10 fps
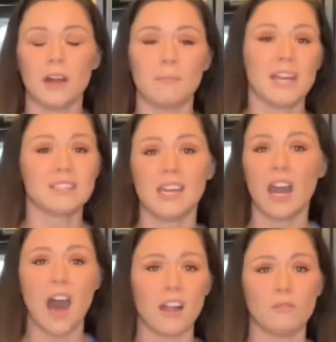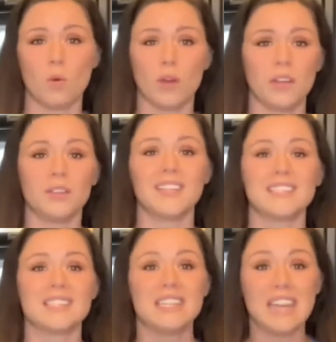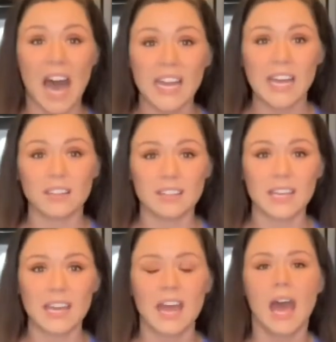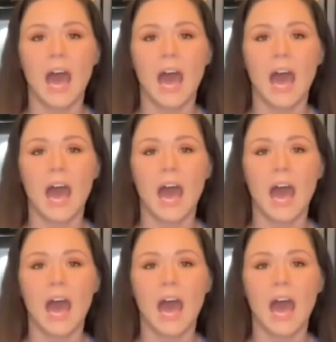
I'm not saying olive oil is not healthy.